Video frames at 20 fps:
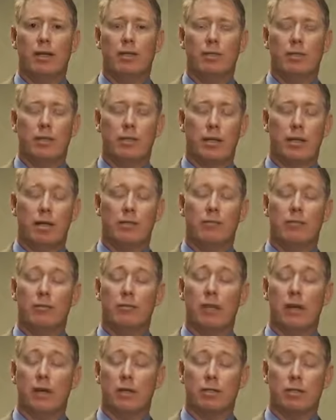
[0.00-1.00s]
The
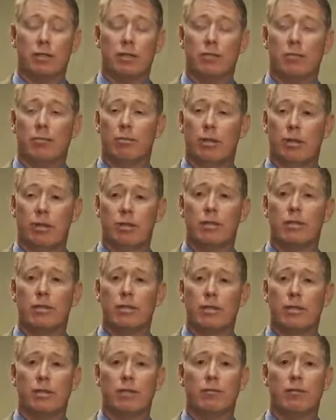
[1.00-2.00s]
staff actually
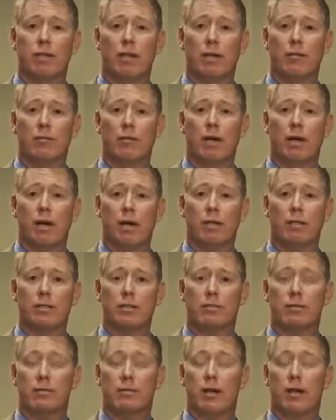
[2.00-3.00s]
embraced it in a very
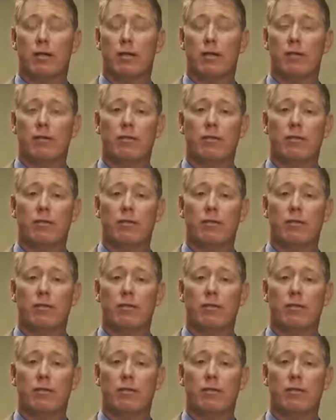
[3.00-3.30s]
positive way.